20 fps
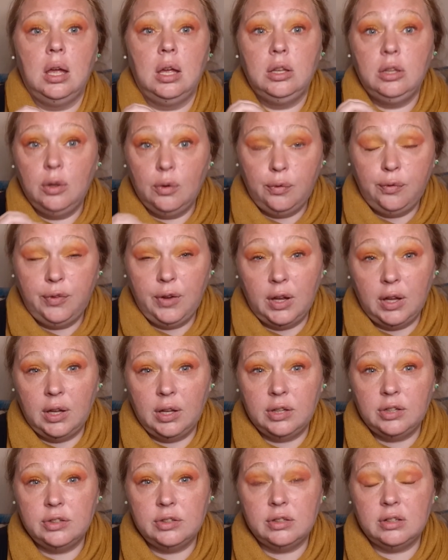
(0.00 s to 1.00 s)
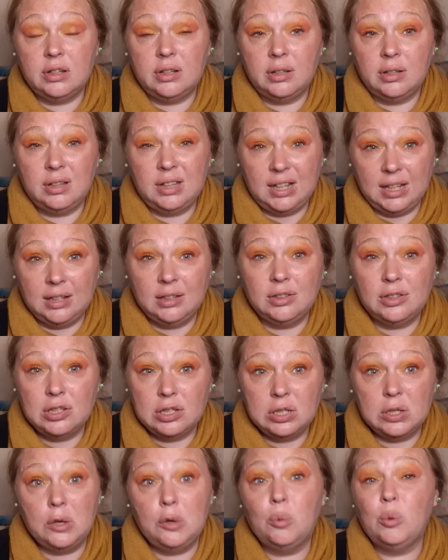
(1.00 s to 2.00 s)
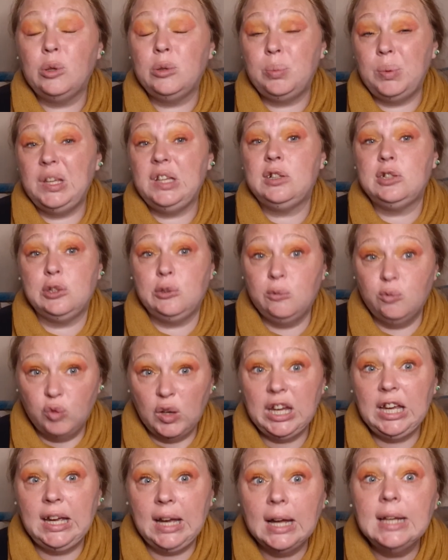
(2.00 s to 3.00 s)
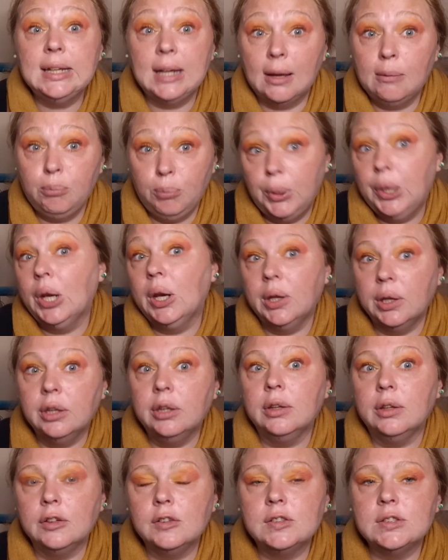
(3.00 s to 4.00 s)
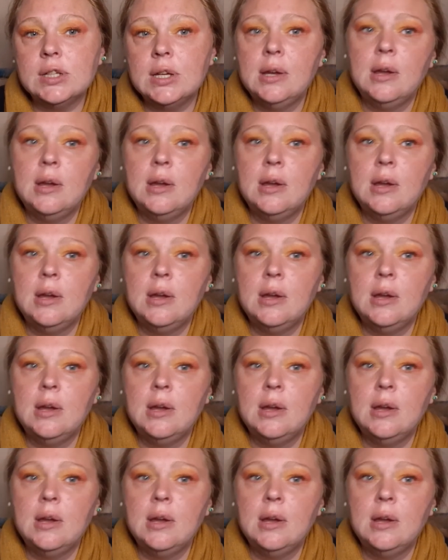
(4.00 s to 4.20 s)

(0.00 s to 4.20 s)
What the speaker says: your first thing to do would be to ring an ambulance,